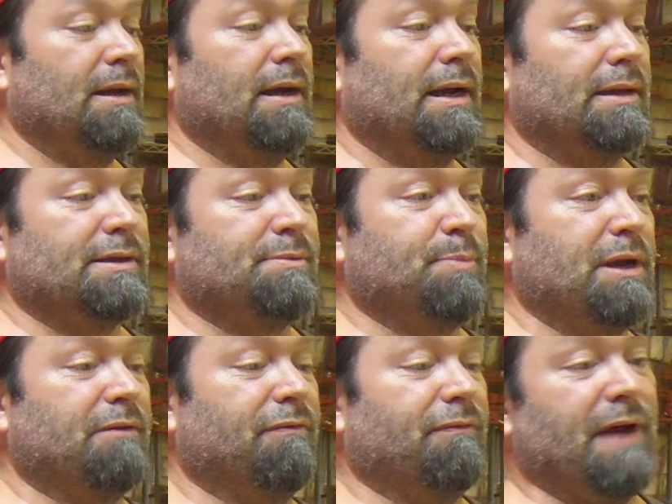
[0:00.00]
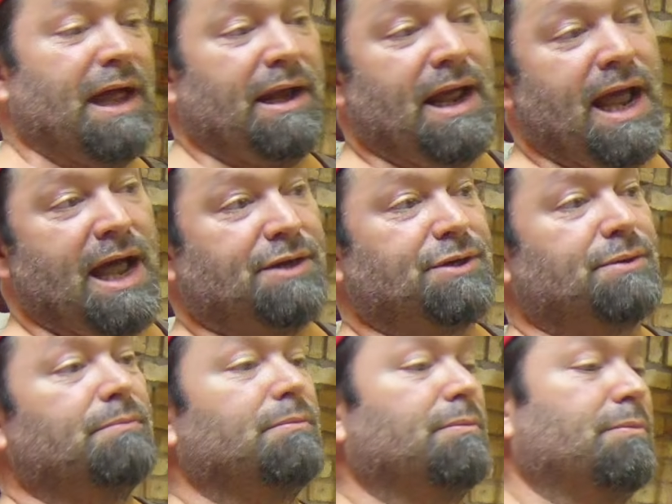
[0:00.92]
got this big fat ash
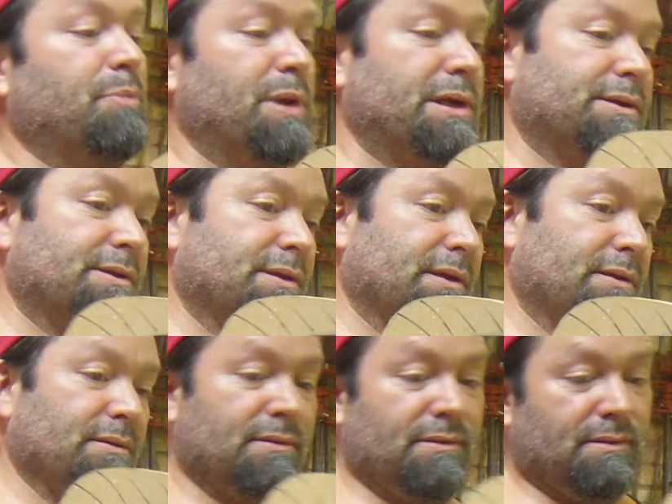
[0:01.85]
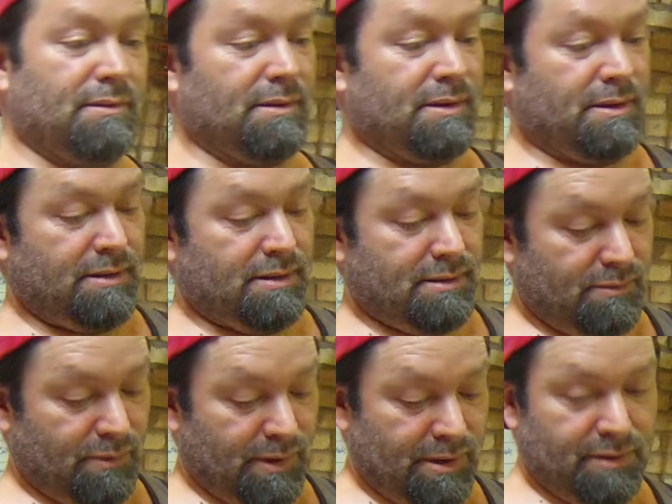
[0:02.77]
piece that
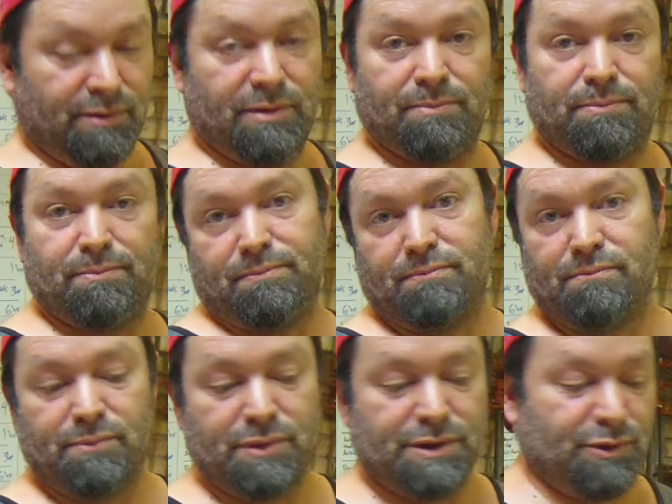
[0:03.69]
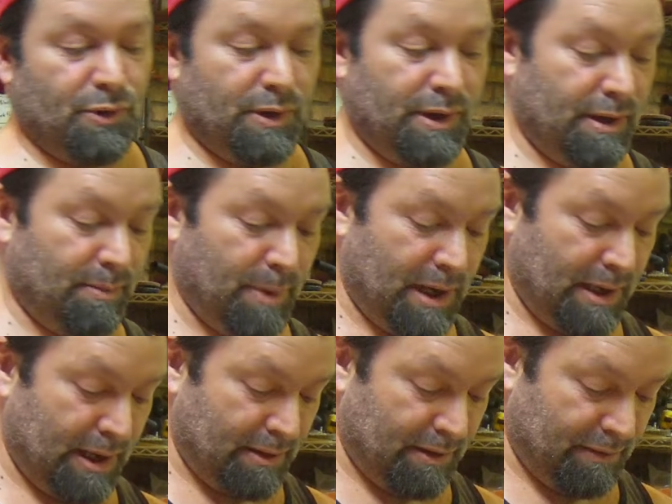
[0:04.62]
we're going to do the majority of the body
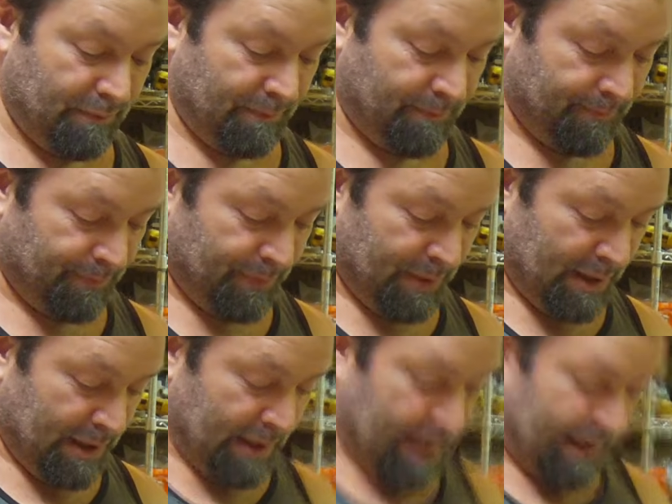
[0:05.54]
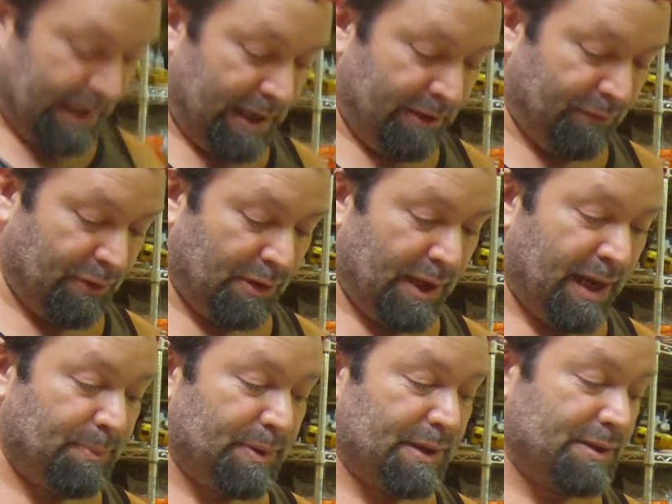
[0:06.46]
out of. I have
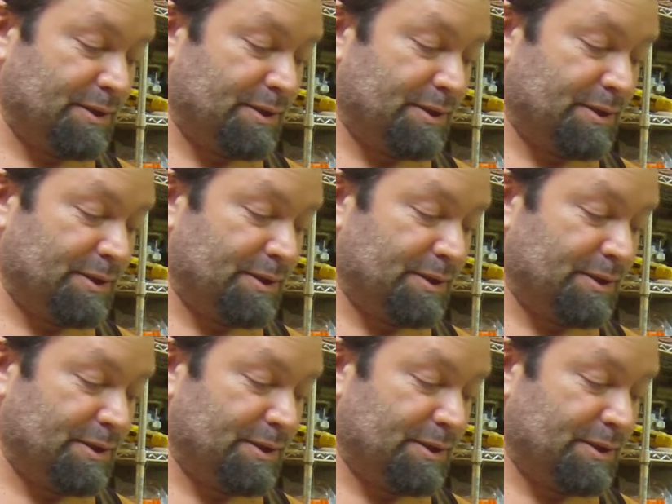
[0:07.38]
clamped